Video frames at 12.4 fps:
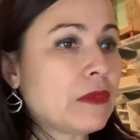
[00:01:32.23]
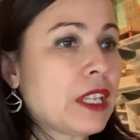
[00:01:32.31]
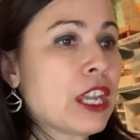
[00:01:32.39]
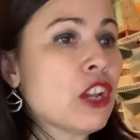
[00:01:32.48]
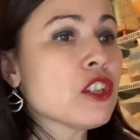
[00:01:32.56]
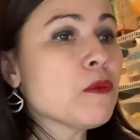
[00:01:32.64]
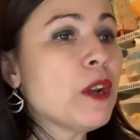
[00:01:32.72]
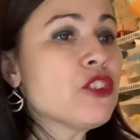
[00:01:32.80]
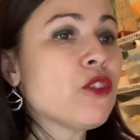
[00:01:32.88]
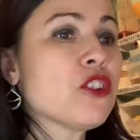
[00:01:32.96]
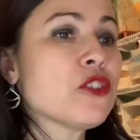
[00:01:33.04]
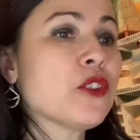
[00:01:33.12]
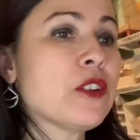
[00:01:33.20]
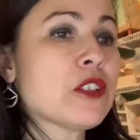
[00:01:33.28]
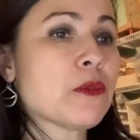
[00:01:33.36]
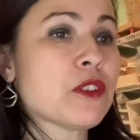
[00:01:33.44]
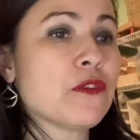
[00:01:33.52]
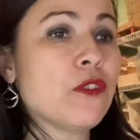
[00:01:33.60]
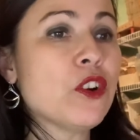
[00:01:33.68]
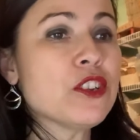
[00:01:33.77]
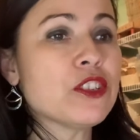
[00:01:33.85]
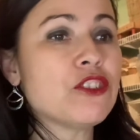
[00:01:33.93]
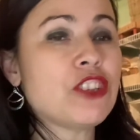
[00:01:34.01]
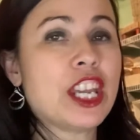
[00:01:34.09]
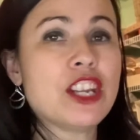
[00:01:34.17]
here's why George Lucas was forced
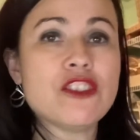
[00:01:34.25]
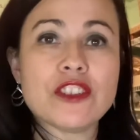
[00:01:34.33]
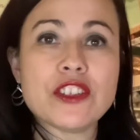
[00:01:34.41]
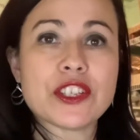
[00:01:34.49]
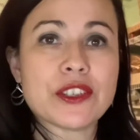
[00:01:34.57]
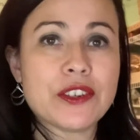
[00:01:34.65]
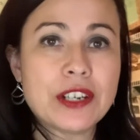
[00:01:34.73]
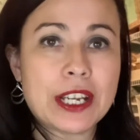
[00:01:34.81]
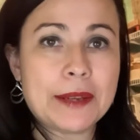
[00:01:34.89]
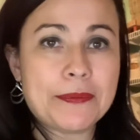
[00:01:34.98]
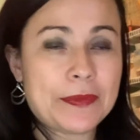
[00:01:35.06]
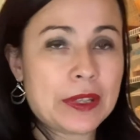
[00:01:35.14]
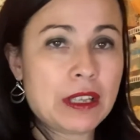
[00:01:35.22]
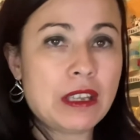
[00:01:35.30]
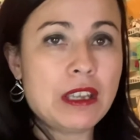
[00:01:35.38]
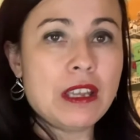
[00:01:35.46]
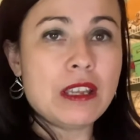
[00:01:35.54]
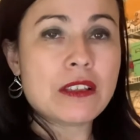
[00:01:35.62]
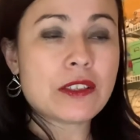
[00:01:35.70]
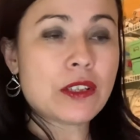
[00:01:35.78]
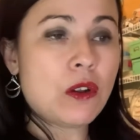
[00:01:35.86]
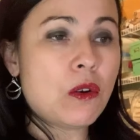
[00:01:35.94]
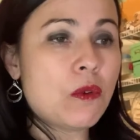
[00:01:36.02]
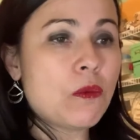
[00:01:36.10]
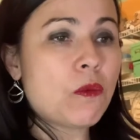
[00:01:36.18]
to change the surname.
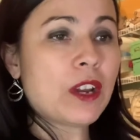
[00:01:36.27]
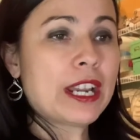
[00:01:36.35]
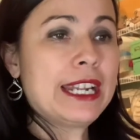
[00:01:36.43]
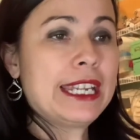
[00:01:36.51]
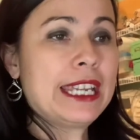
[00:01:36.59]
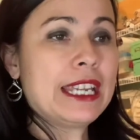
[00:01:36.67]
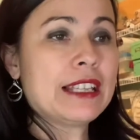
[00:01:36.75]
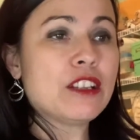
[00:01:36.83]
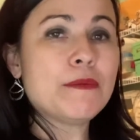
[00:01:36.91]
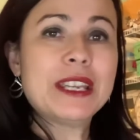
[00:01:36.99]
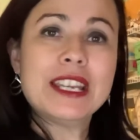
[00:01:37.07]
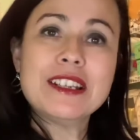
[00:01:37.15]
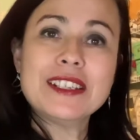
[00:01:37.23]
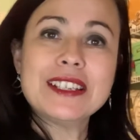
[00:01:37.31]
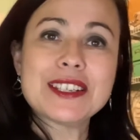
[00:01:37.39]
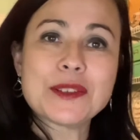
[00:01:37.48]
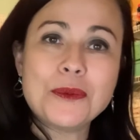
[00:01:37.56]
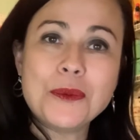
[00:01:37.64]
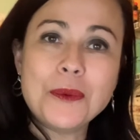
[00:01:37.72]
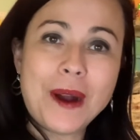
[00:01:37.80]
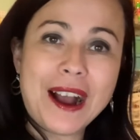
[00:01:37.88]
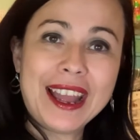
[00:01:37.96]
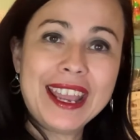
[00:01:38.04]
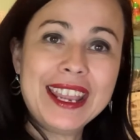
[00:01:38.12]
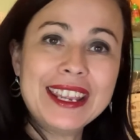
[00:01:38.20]
So we're going to get a little bit into this,
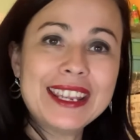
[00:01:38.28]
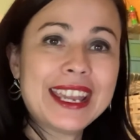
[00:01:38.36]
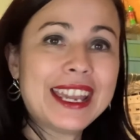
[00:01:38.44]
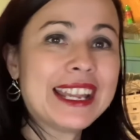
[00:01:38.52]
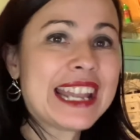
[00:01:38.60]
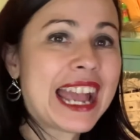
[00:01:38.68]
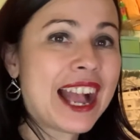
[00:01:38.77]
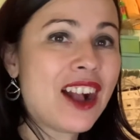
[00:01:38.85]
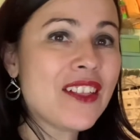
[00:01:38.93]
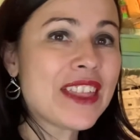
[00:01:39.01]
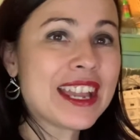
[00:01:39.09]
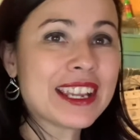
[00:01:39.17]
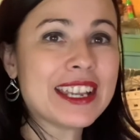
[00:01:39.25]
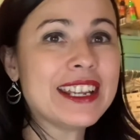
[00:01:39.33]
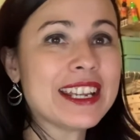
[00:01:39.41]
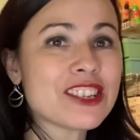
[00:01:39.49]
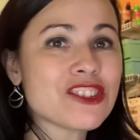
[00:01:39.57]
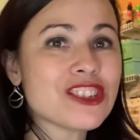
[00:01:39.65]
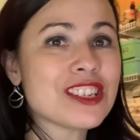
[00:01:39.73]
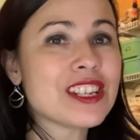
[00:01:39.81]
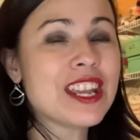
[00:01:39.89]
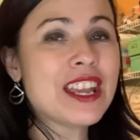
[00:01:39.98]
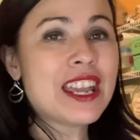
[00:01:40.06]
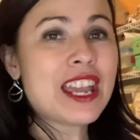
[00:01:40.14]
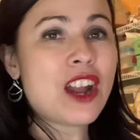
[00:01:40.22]
why and how that connection,
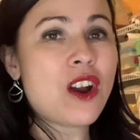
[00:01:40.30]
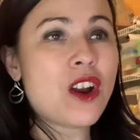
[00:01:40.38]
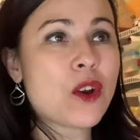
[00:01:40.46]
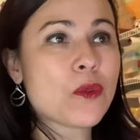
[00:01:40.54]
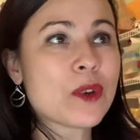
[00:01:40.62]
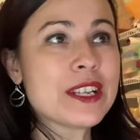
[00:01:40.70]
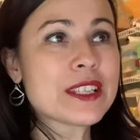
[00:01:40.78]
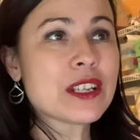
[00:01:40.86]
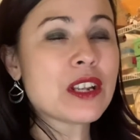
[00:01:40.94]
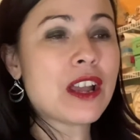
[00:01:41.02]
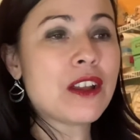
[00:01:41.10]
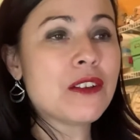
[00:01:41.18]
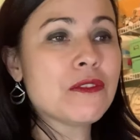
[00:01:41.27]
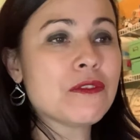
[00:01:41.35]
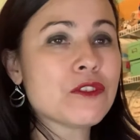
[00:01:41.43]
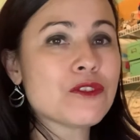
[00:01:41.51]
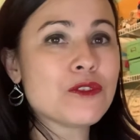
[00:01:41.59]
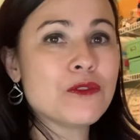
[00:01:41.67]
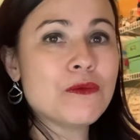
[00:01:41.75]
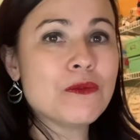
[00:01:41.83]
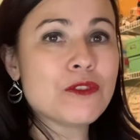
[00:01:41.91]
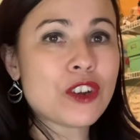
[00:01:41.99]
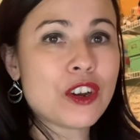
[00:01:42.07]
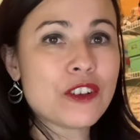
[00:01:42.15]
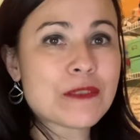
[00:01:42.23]
our reason of
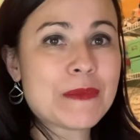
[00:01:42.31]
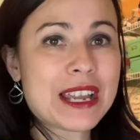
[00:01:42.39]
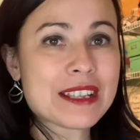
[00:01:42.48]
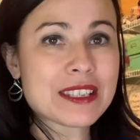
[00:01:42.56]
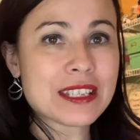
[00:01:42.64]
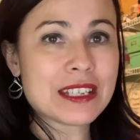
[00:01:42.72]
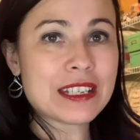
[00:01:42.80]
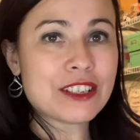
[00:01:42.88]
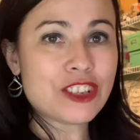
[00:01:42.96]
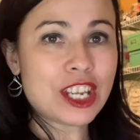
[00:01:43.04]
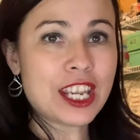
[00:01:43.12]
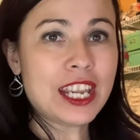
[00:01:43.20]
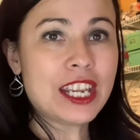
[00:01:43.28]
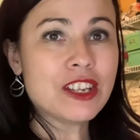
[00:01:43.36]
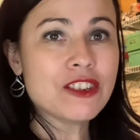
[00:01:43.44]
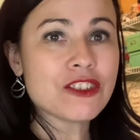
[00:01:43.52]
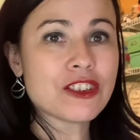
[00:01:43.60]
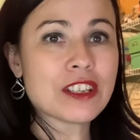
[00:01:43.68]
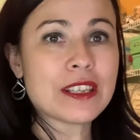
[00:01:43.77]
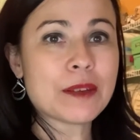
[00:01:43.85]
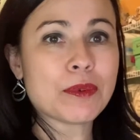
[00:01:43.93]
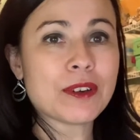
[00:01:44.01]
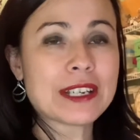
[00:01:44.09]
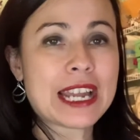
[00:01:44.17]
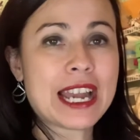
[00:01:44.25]
Charles Manson changed the
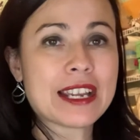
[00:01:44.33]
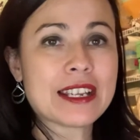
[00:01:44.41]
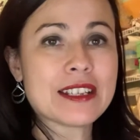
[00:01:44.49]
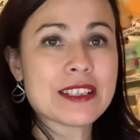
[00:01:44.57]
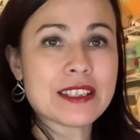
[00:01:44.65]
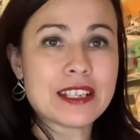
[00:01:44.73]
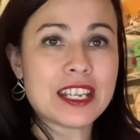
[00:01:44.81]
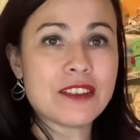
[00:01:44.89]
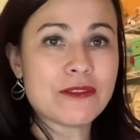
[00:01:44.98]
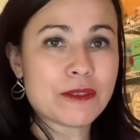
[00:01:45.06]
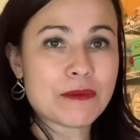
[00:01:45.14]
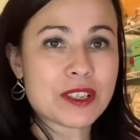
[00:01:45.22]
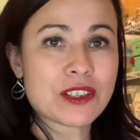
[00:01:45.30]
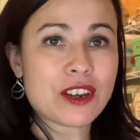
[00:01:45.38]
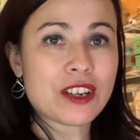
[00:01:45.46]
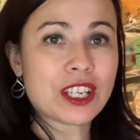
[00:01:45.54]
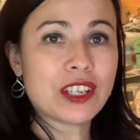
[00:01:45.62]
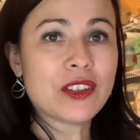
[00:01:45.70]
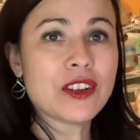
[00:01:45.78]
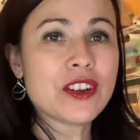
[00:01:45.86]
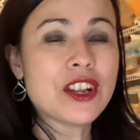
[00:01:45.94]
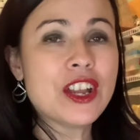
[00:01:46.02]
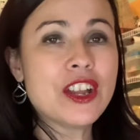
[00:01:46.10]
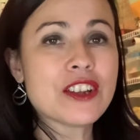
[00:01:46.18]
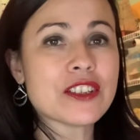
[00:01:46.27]
protagonist's name from Starkiller
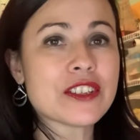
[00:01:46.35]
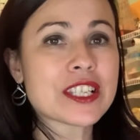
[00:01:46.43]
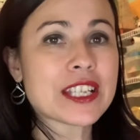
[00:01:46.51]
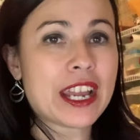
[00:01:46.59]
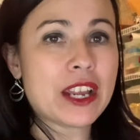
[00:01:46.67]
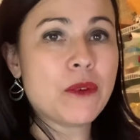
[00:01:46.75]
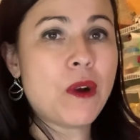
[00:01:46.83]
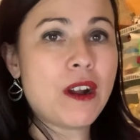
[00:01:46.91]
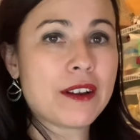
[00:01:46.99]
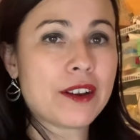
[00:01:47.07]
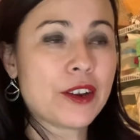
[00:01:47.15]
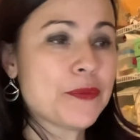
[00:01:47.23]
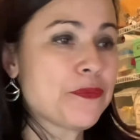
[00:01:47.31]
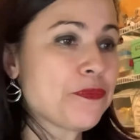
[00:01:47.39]
to Skywalker.